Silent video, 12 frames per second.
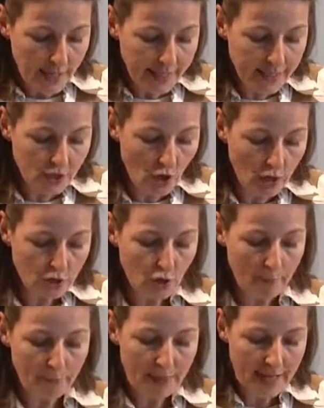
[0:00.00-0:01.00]
It is also
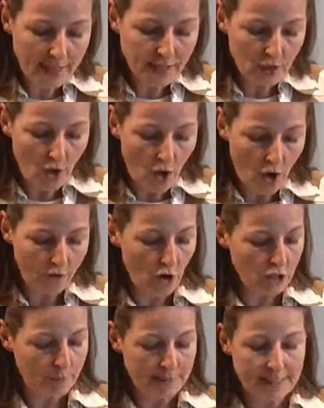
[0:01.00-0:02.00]
a place of
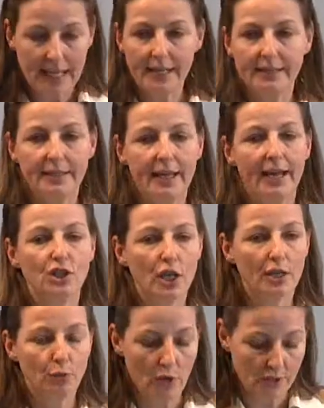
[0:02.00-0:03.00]
hospitality and
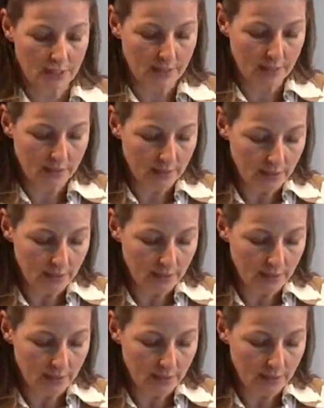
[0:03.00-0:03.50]
generosity.